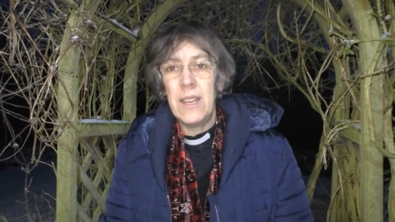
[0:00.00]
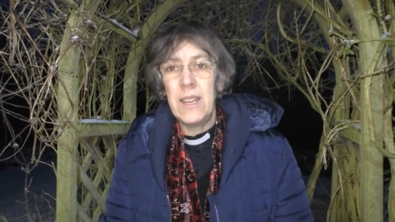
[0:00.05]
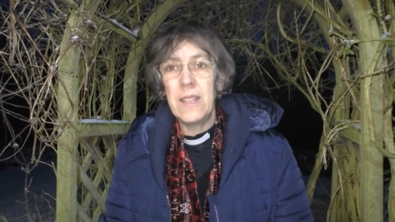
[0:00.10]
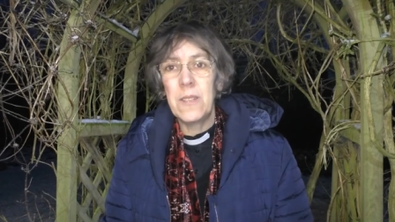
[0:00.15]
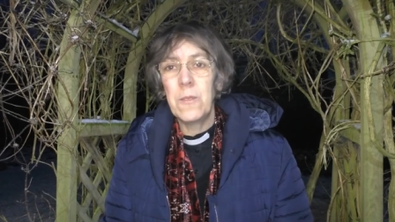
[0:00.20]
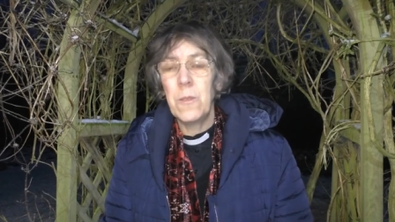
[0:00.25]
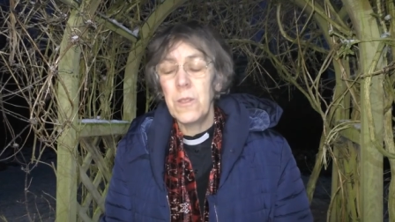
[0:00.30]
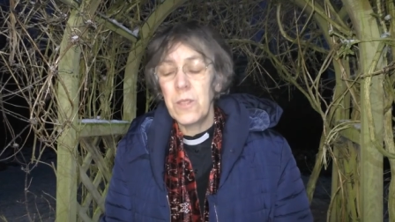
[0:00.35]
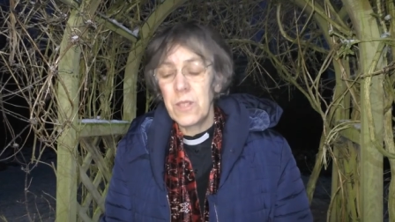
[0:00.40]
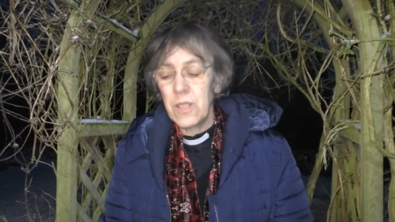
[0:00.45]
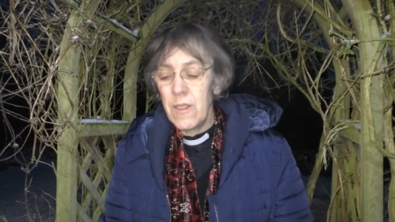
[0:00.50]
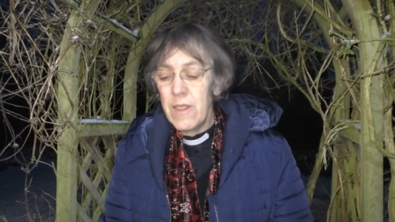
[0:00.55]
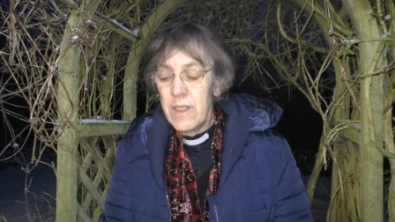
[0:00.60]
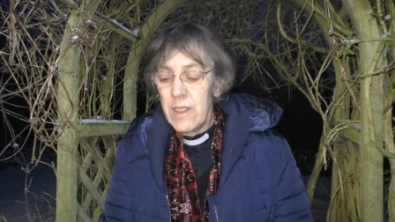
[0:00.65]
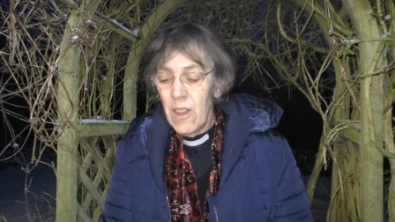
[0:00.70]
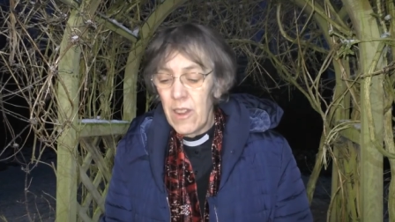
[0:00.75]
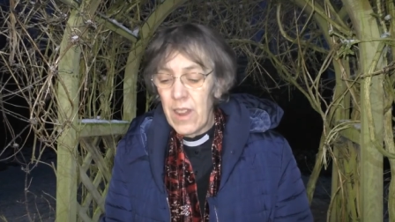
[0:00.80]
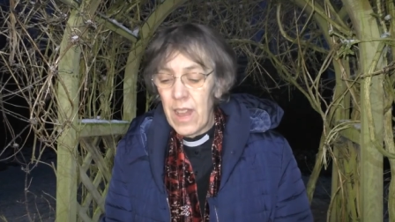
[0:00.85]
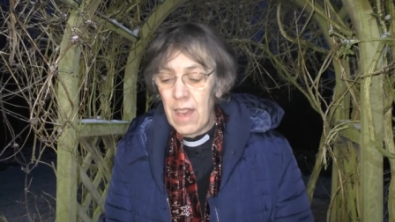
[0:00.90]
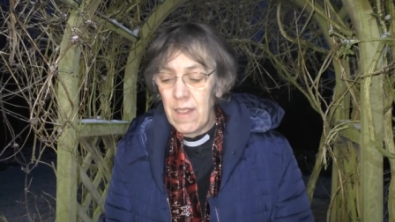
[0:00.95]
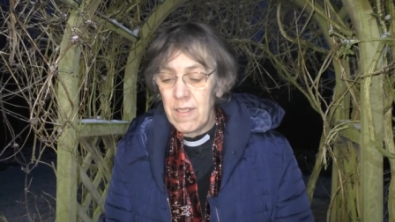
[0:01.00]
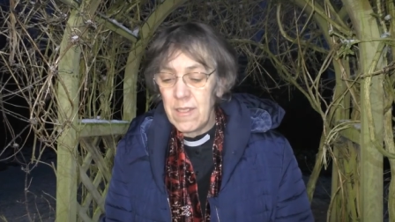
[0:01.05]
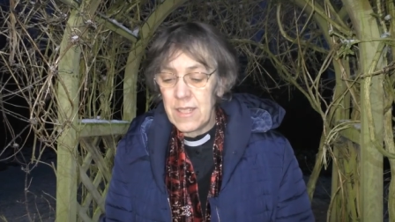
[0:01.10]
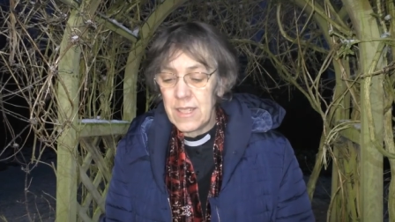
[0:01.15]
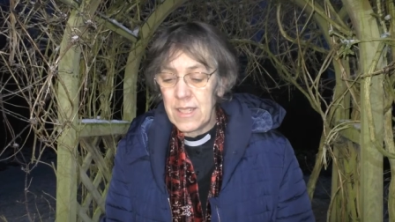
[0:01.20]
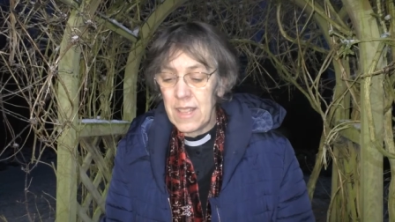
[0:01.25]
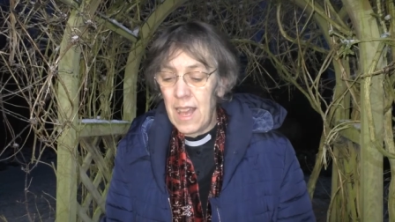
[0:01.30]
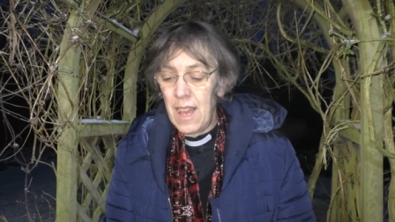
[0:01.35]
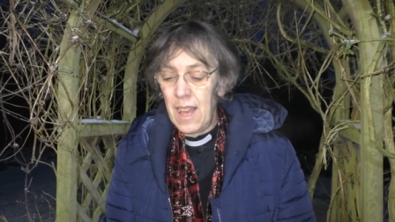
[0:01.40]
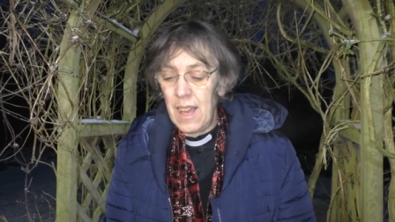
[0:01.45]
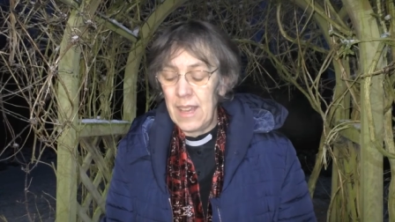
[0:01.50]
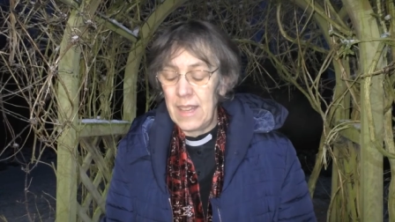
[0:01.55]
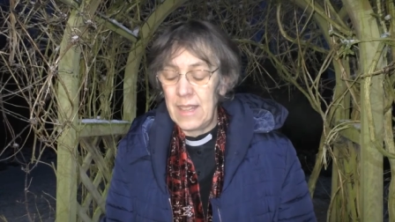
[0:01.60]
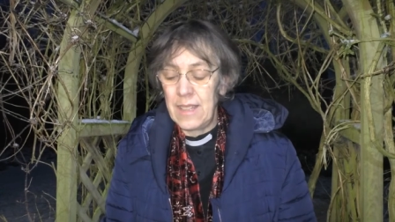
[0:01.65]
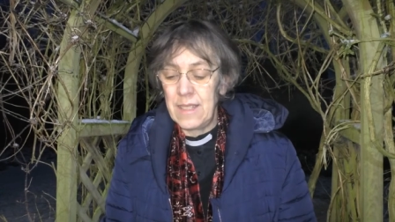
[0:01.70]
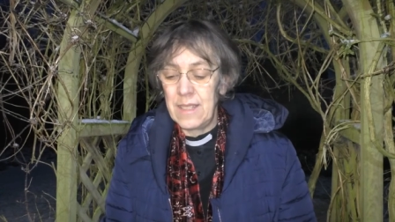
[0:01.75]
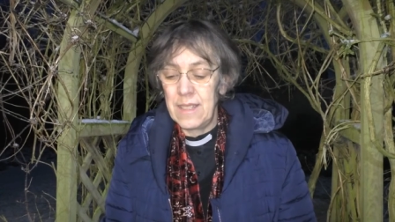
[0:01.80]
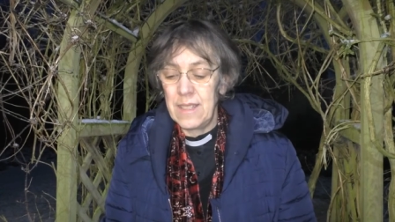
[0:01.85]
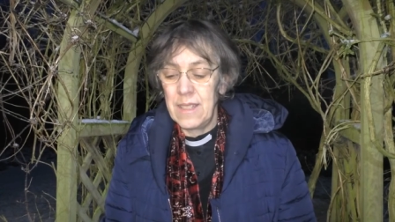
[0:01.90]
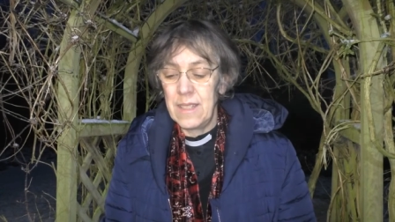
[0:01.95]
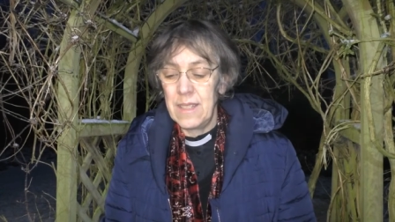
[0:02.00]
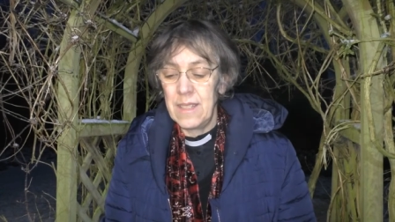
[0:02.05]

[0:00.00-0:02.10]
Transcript: is what's going on outside.